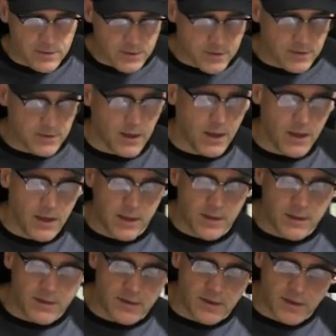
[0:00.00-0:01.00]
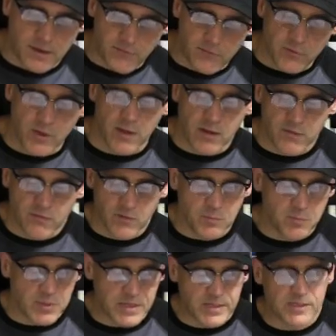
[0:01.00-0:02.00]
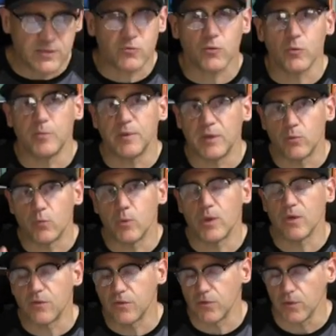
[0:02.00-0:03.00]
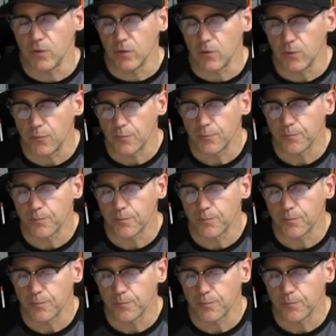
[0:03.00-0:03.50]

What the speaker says: the God of love and peace will be with you.